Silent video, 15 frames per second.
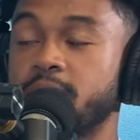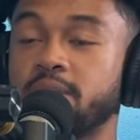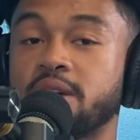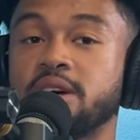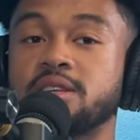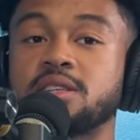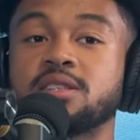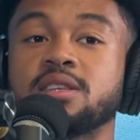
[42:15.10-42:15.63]

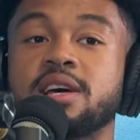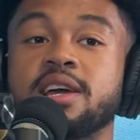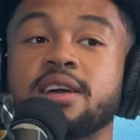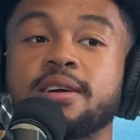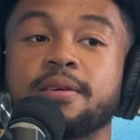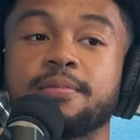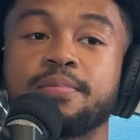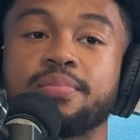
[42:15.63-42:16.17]
because it's
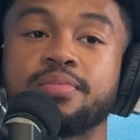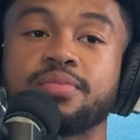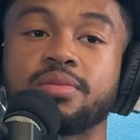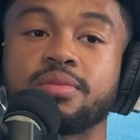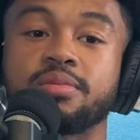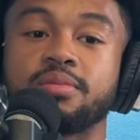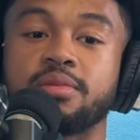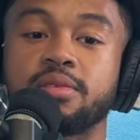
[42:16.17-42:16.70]
like
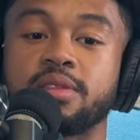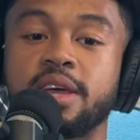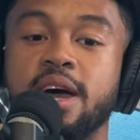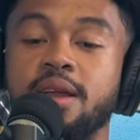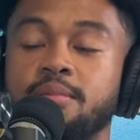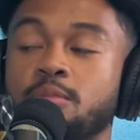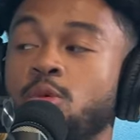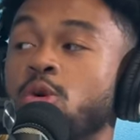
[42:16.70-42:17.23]

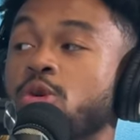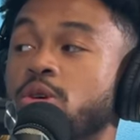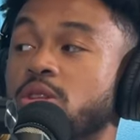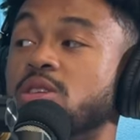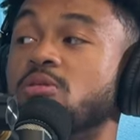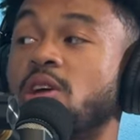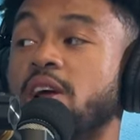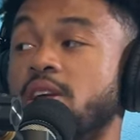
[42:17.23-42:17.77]
not
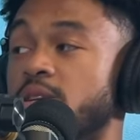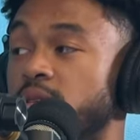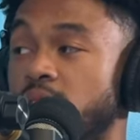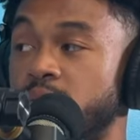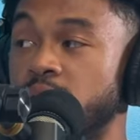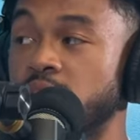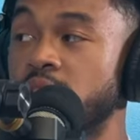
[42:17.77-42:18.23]
morally right you know what I mean